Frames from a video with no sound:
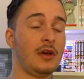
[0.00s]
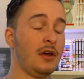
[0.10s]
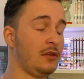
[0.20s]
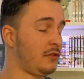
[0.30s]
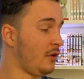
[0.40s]

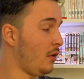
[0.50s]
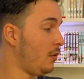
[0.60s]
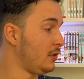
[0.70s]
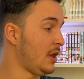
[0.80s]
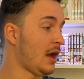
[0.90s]
So
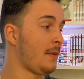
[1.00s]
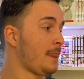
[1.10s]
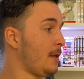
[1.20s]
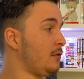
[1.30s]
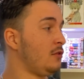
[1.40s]
yeah,
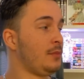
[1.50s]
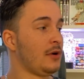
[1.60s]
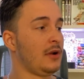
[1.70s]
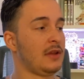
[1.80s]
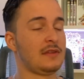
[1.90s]

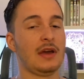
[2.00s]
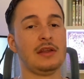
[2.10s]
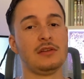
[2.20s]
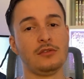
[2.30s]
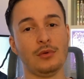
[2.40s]
super
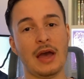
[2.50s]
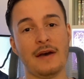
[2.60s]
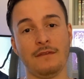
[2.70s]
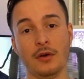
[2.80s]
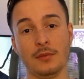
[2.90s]
excited to
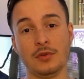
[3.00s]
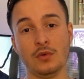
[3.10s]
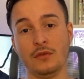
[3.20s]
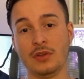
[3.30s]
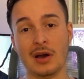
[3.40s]
have volume
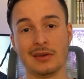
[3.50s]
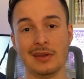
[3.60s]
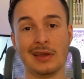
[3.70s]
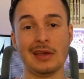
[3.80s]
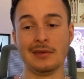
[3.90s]
2 of Dog
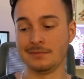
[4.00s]
Ningen.